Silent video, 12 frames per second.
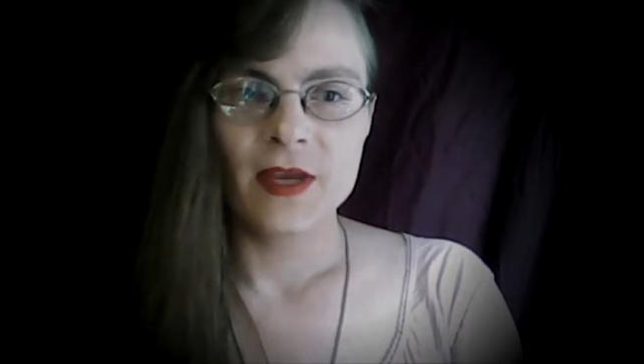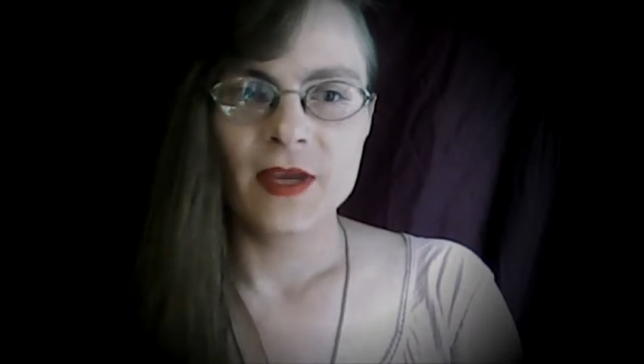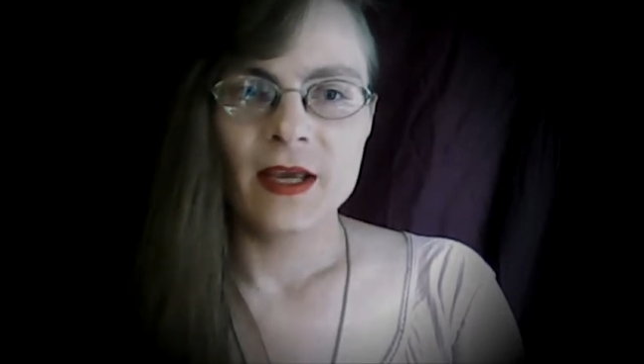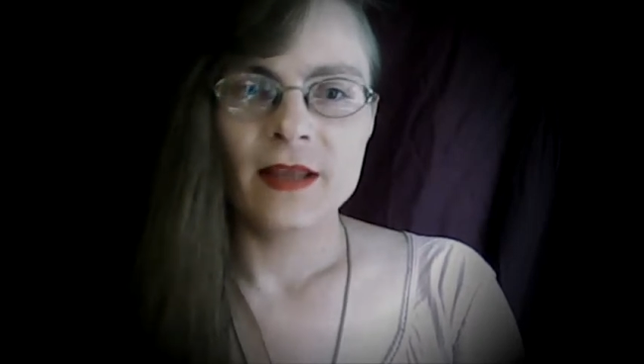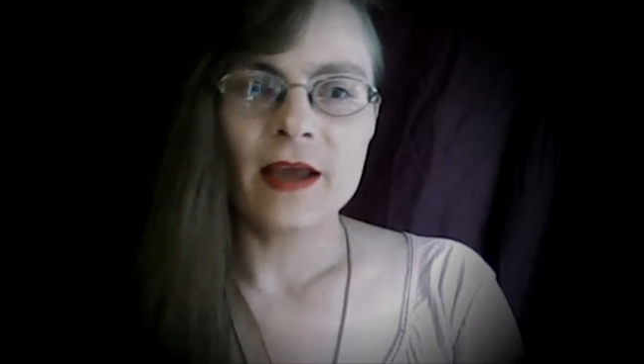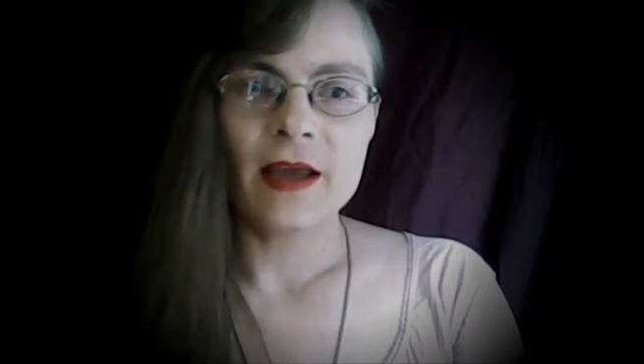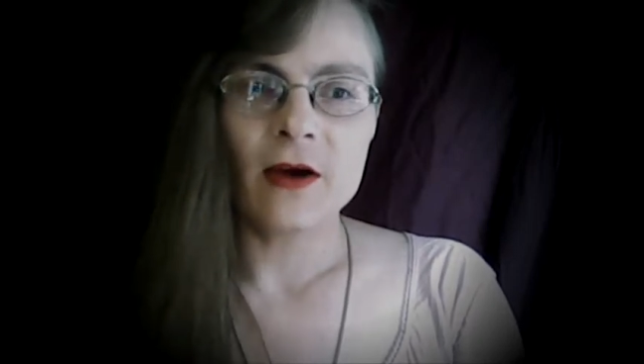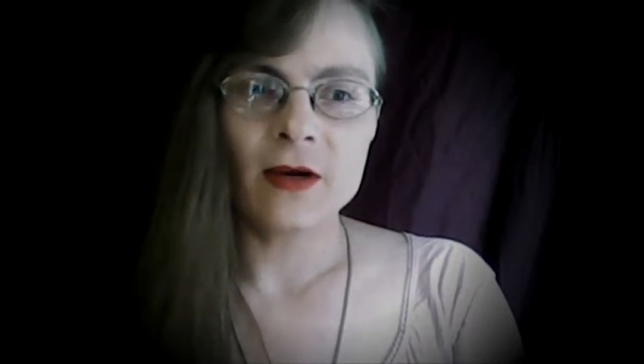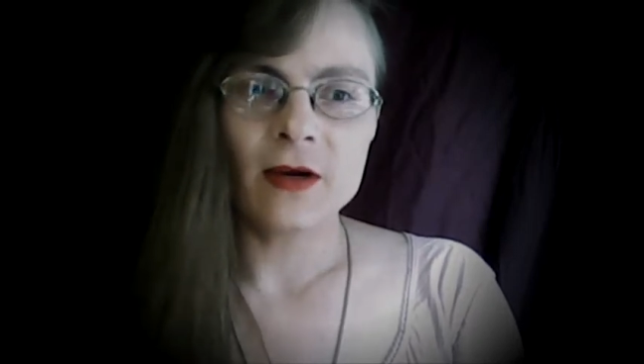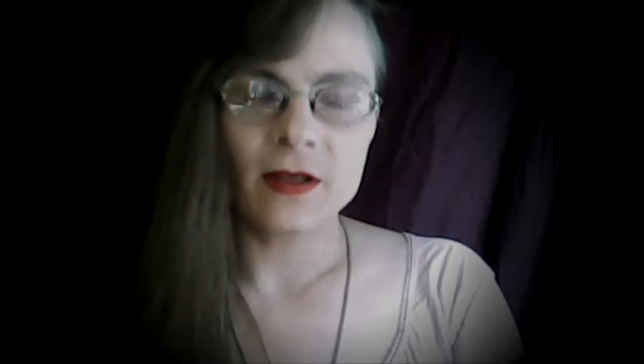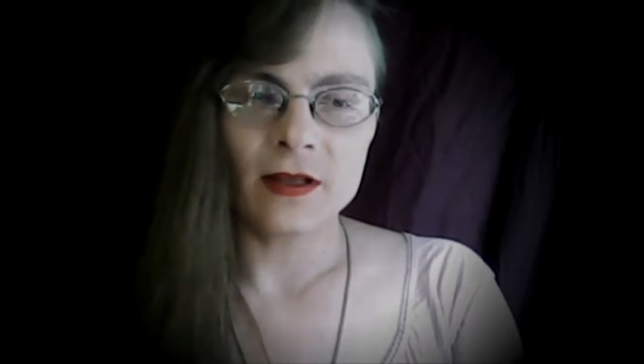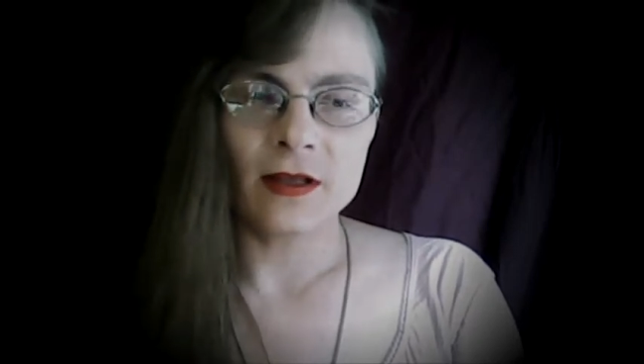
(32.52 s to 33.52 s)
They
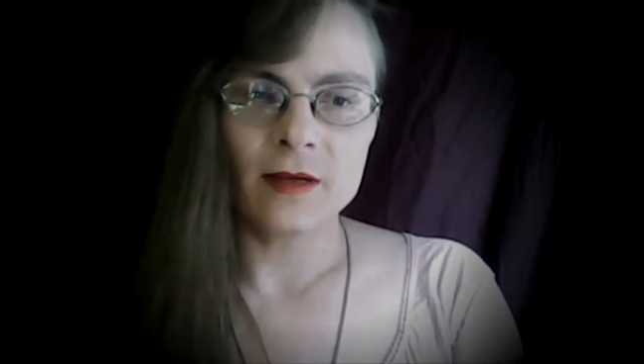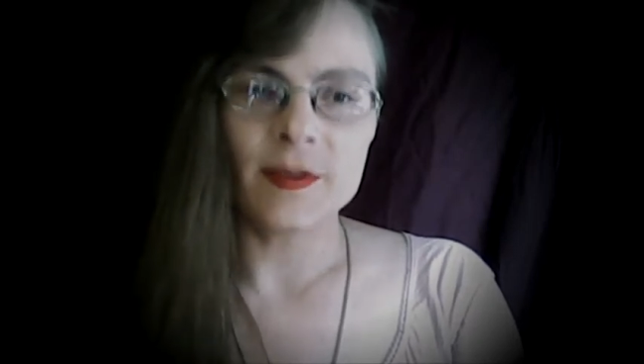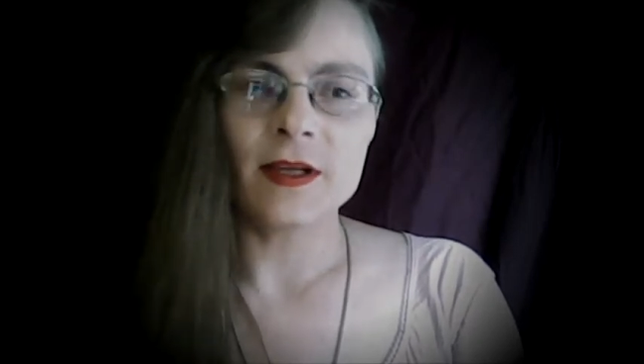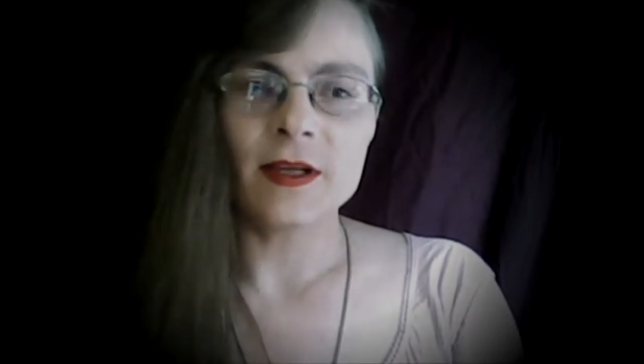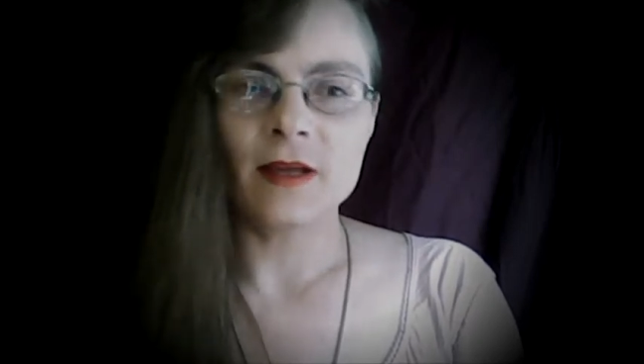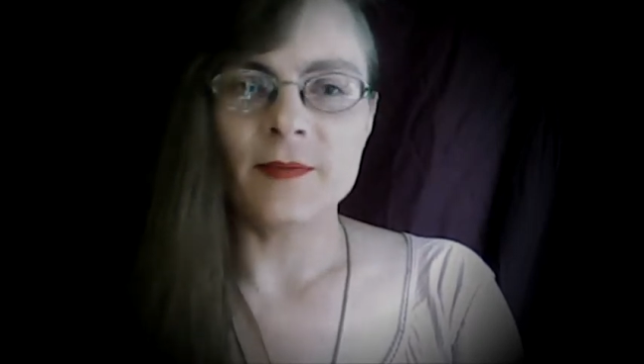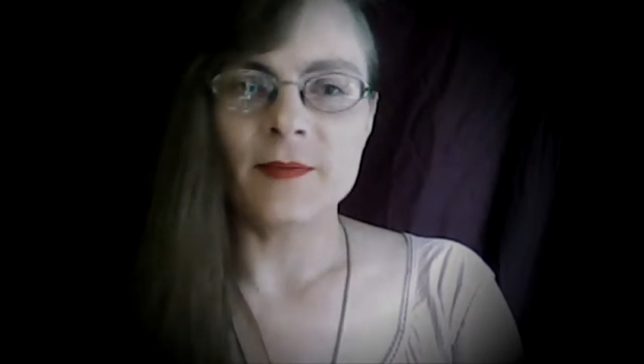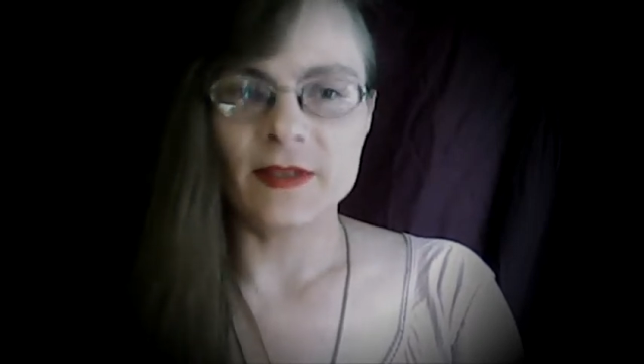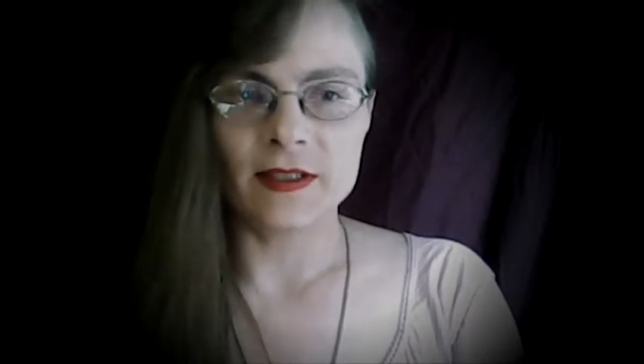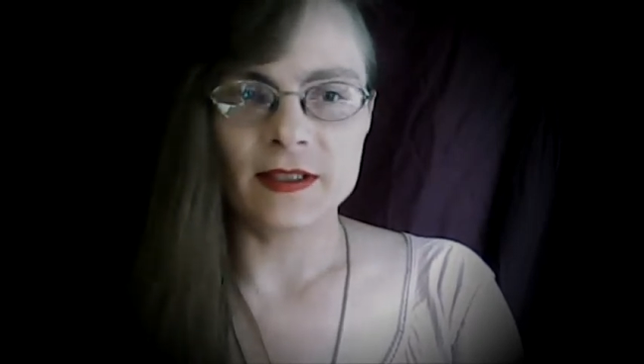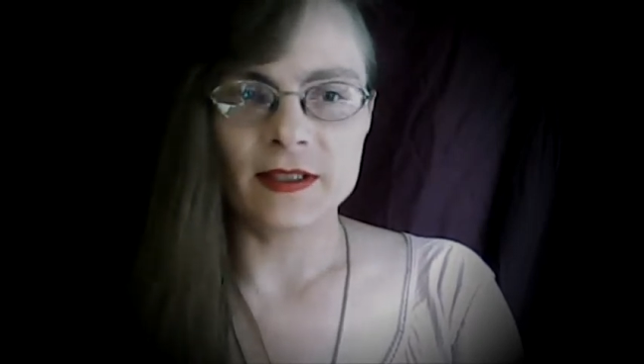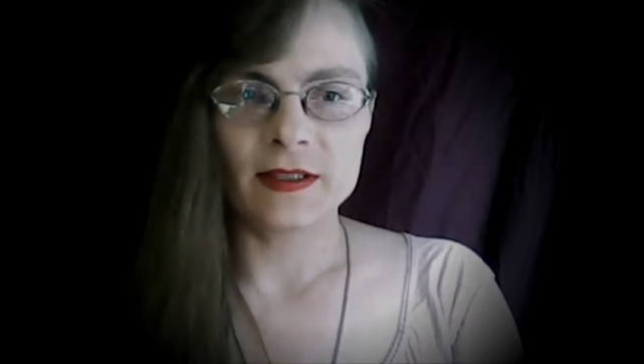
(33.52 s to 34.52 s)
are a club and not a business,